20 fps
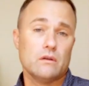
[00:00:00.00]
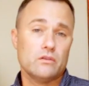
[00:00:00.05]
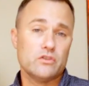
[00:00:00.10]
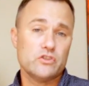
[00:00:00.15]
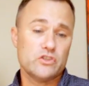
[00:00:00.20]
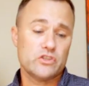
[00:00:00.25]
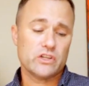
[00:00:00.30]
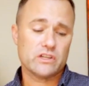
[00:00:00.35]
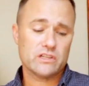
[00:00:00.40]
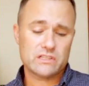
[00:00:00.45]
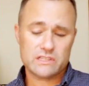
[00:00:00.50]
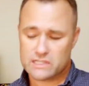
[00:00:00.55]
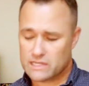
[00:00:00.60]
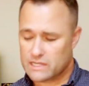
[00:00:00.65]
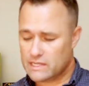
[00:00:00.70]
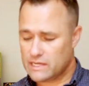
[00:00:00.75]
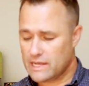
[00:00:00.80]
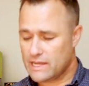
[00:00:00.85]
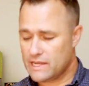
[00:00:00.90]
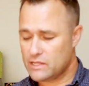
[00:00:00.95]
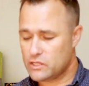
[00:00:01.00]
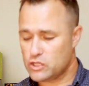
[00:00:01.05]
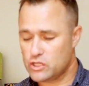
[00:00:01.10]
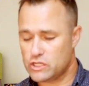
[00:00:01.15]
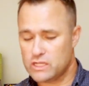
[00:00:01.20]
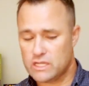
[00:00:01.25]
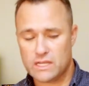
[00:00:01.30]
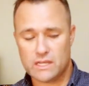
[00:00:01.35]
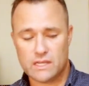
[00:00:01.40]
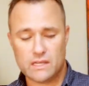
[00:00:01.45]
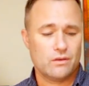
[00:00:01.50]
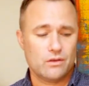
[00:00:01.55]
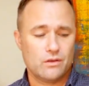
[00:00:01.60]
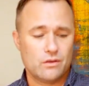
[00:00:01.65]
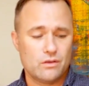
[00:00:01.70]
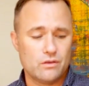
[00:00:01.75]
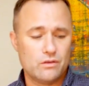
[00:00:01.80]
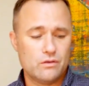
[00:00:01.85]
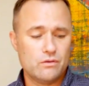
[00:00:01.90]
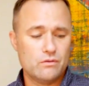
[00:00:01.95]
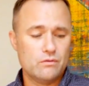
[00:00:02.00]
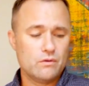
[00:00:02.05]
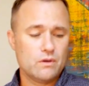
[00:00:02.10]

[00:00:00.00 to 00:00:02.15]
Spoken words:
just in HD, you can